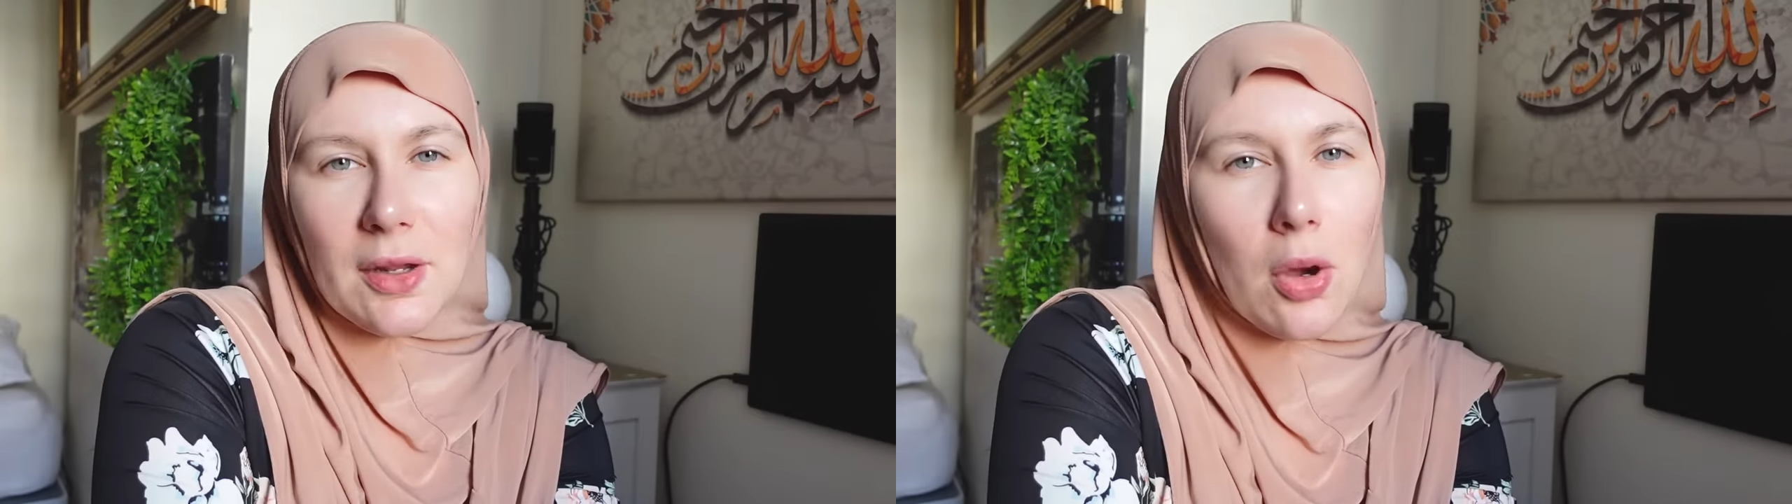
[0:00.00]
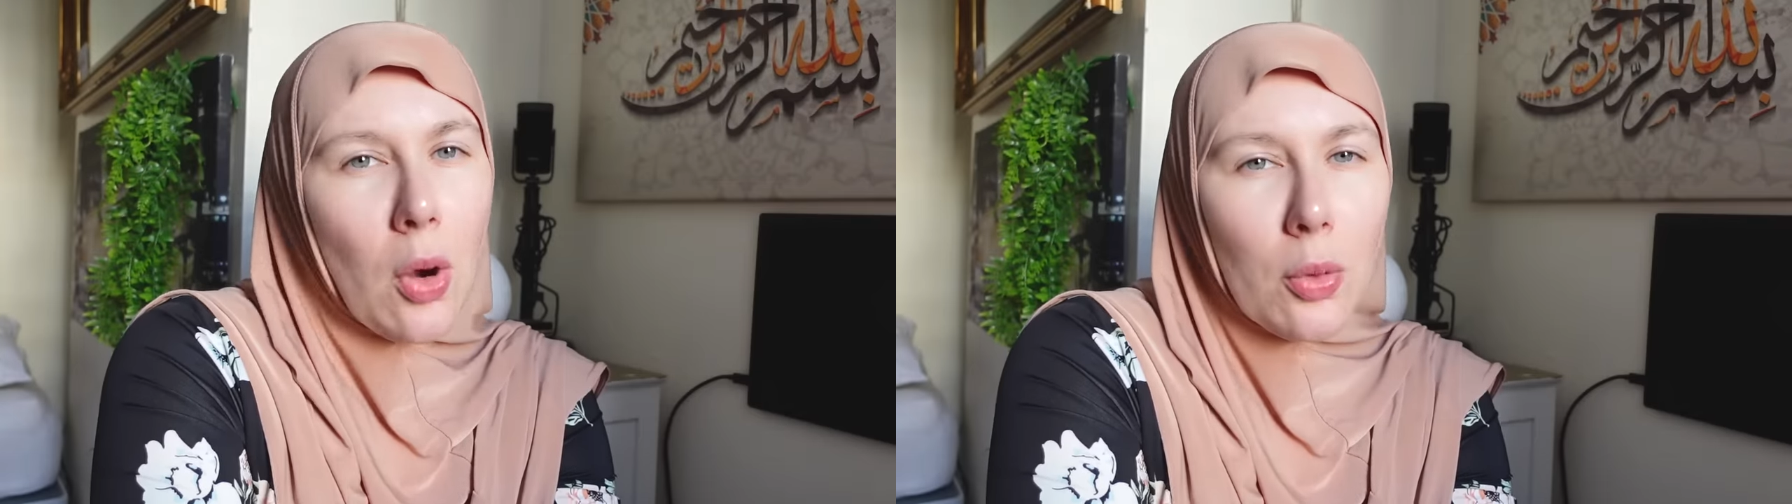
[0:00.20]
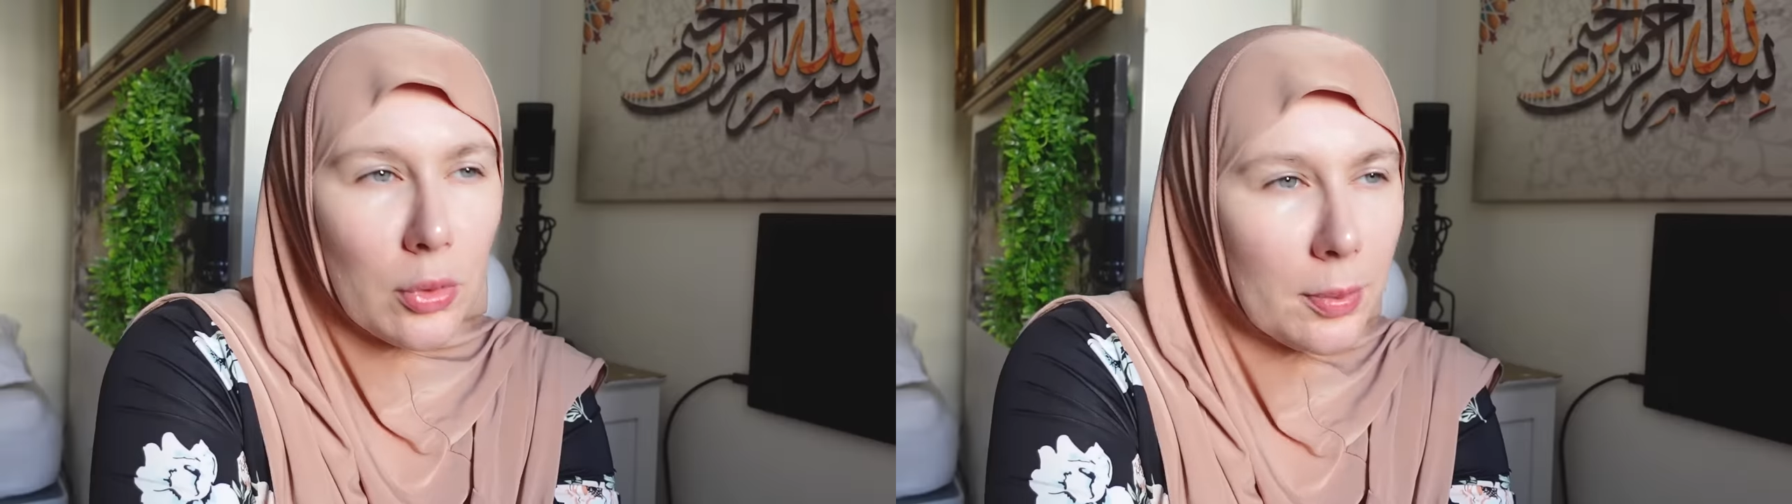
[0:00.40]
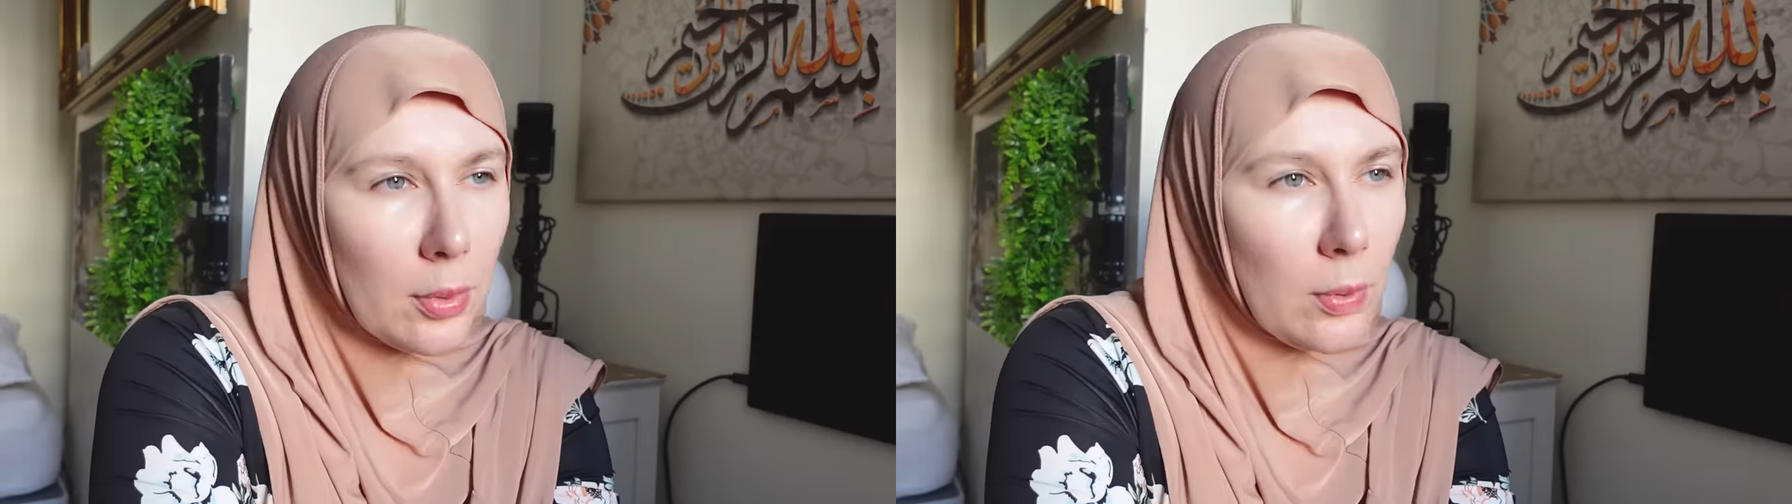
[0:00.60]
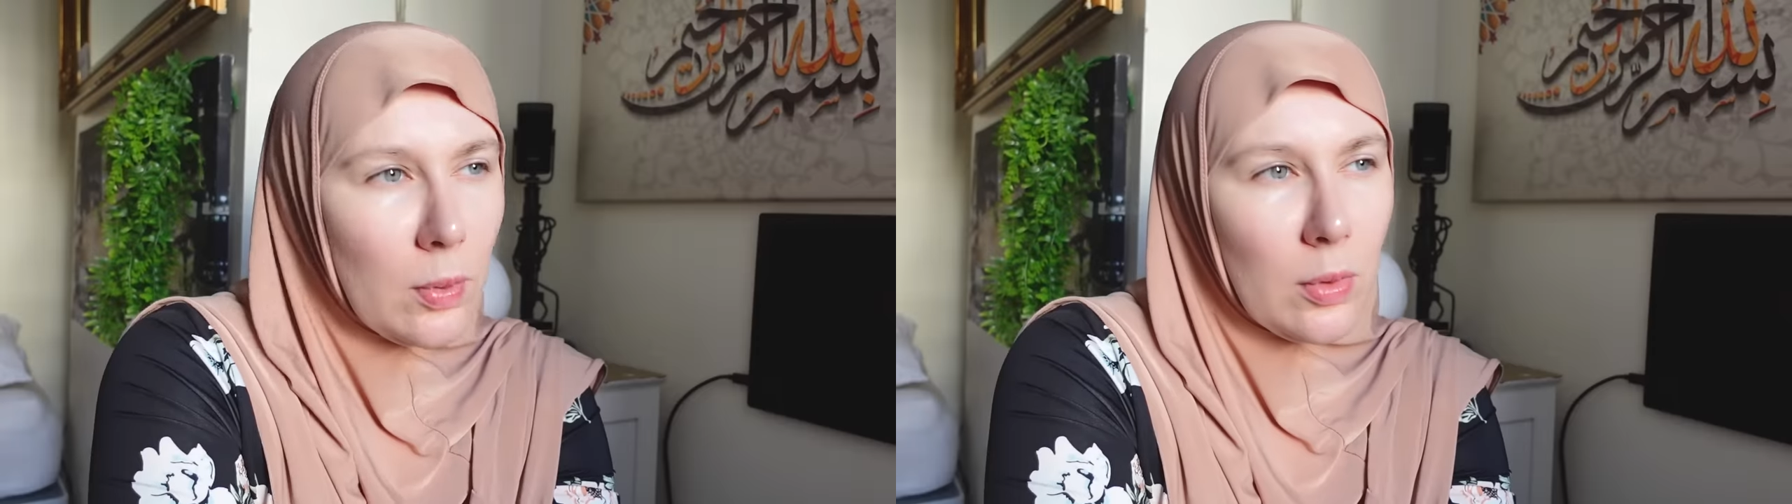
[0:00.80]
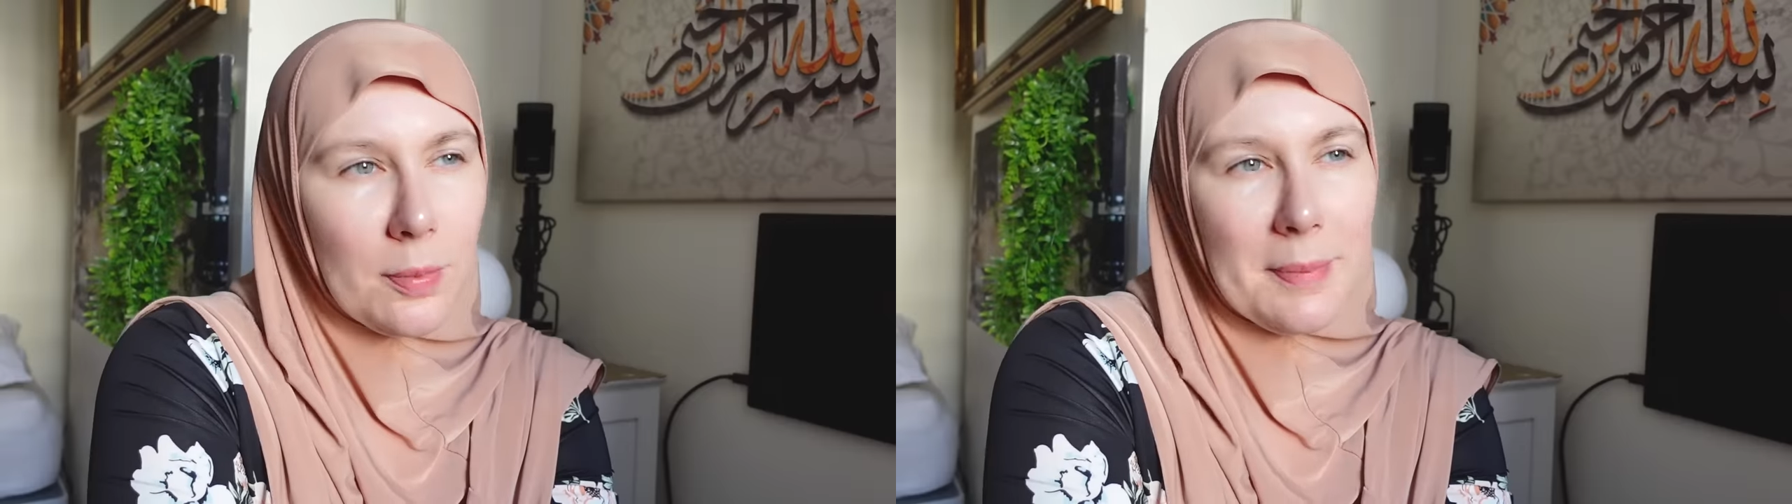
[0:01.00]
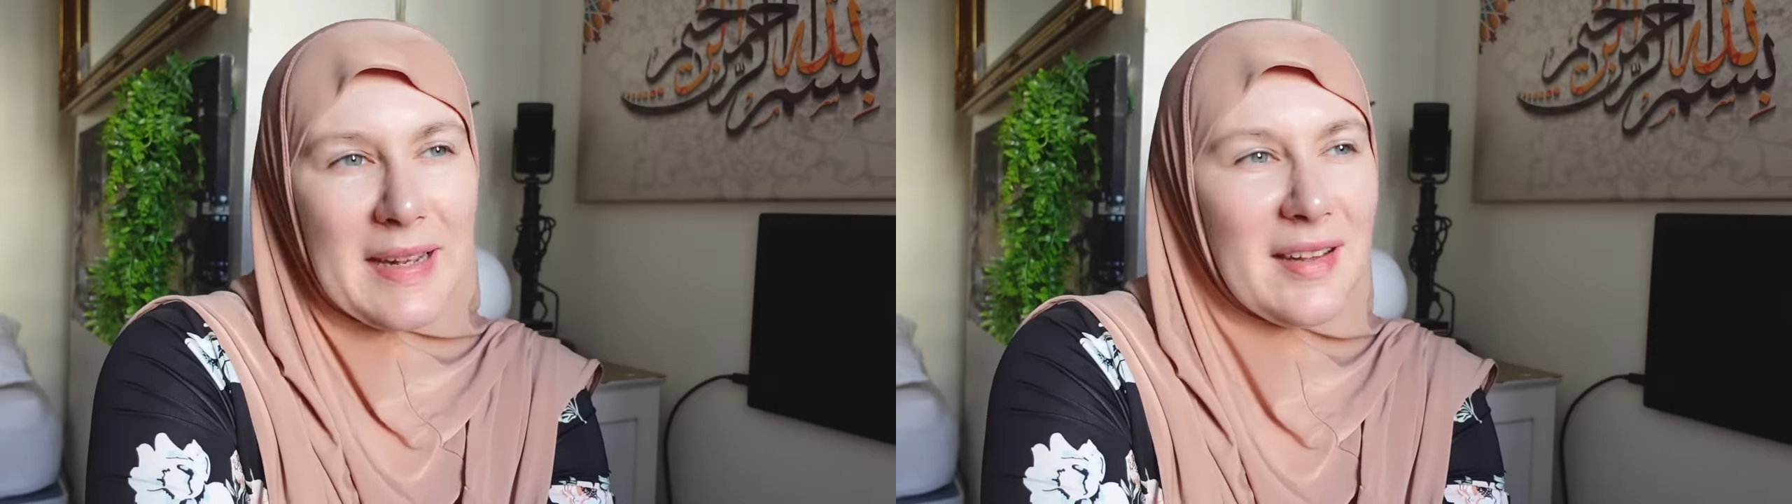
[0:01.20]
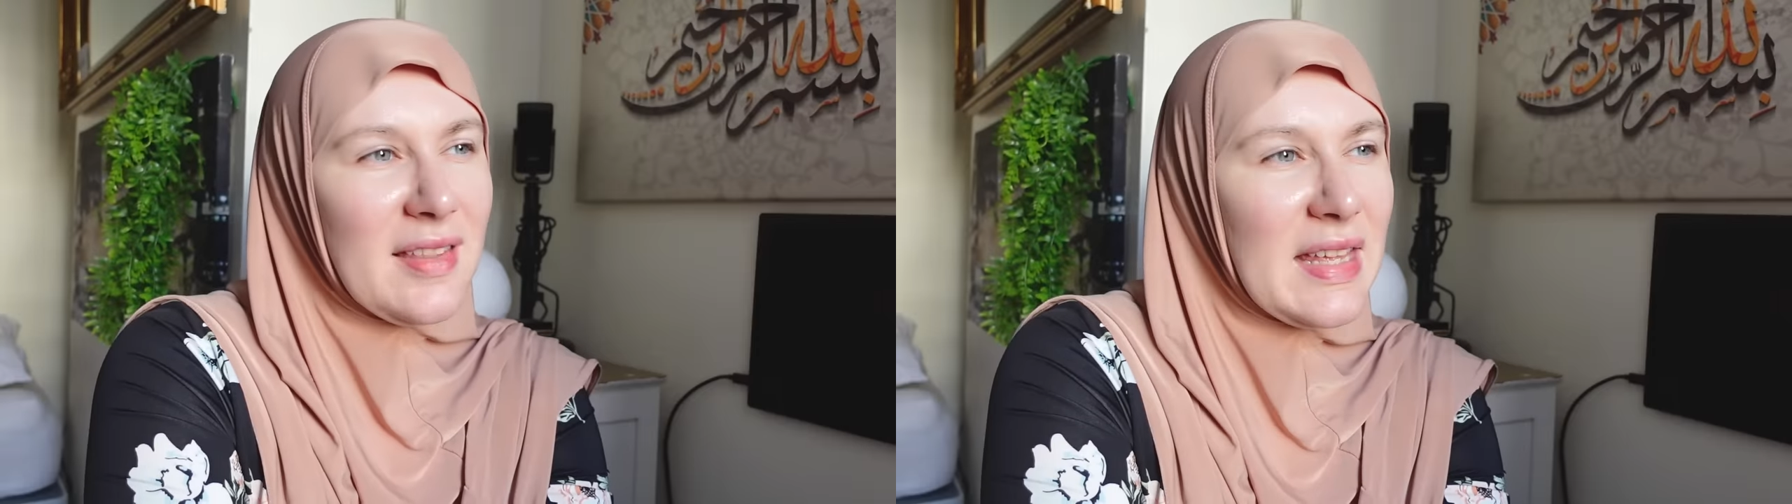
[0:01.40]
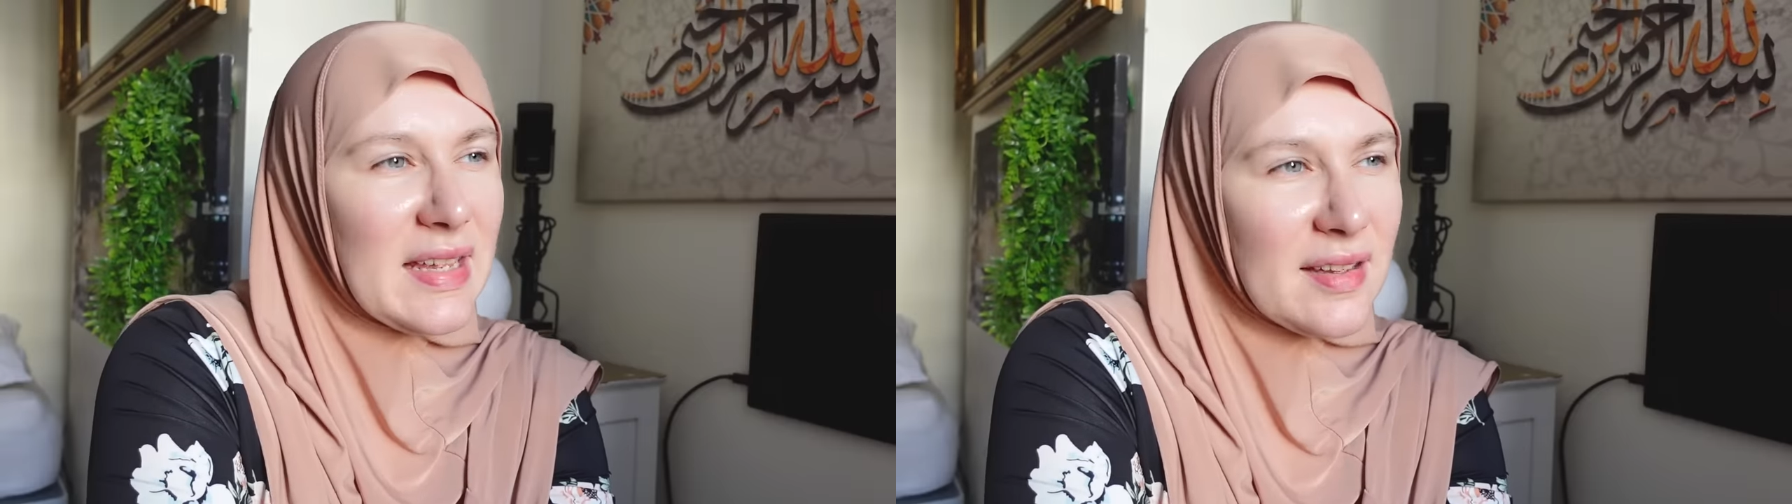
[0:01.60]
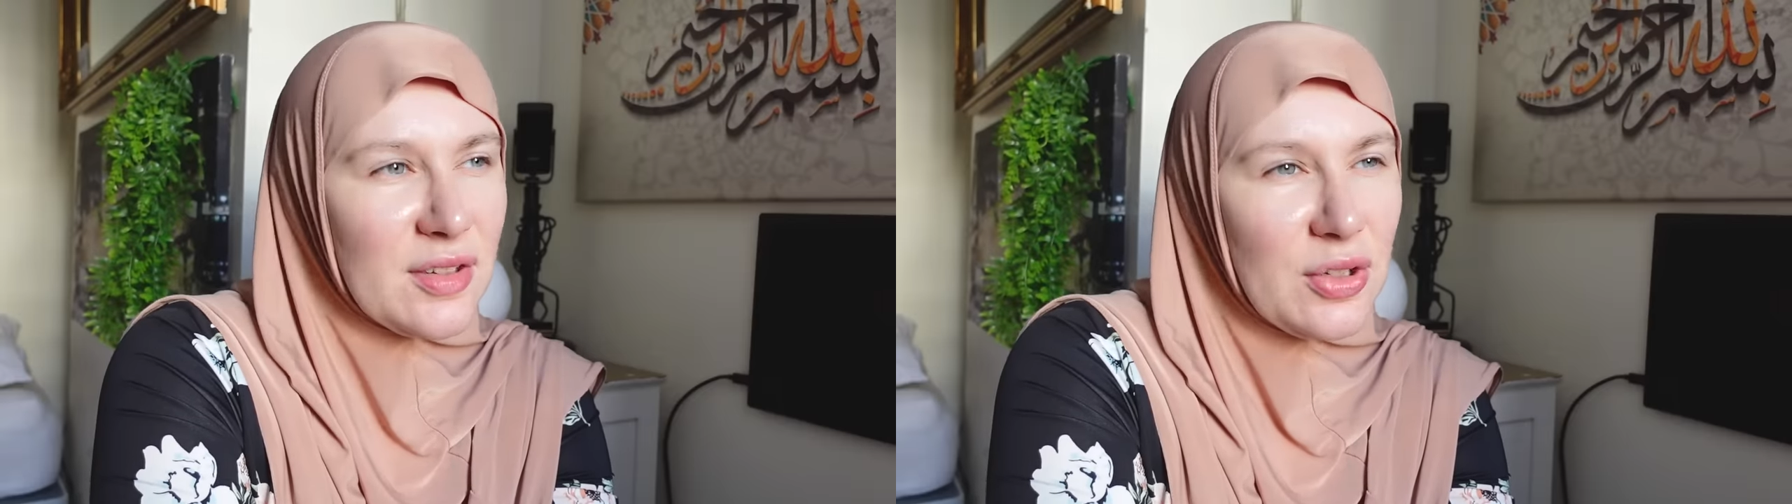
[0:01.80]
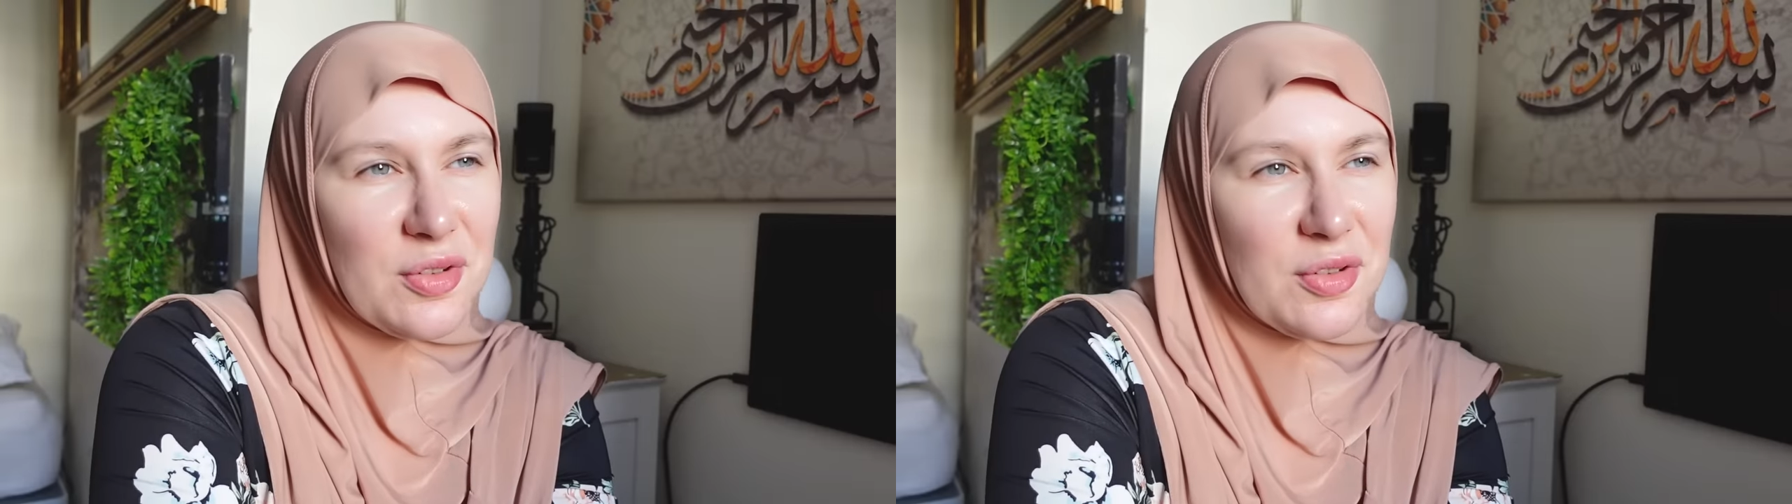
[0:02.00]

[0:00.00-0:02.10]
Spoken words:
horrible, or men are this,